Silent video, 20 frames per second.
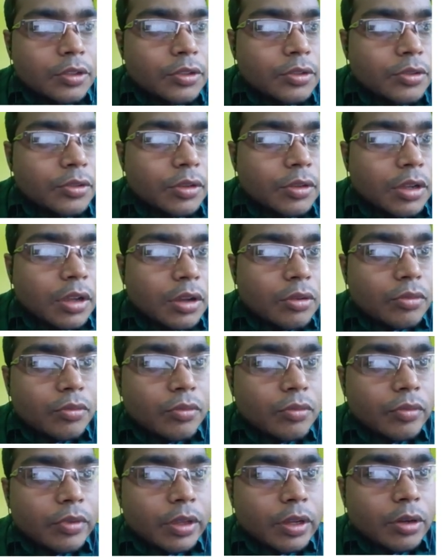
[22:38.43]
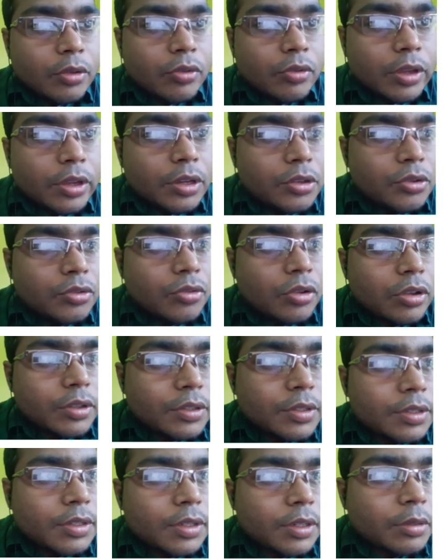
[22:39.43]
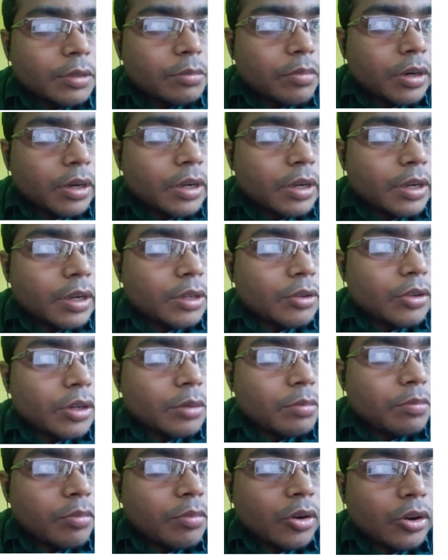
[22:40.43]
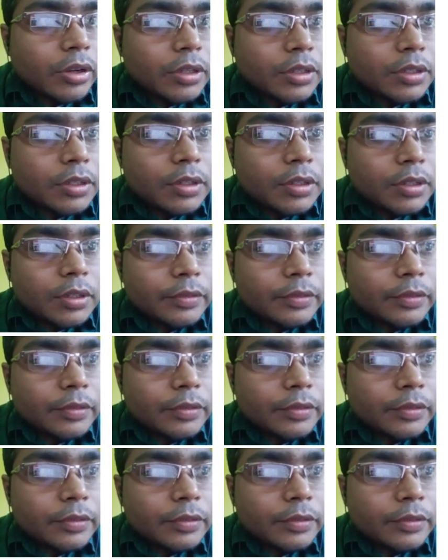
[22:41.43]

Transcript: So now we are going to consider a particular point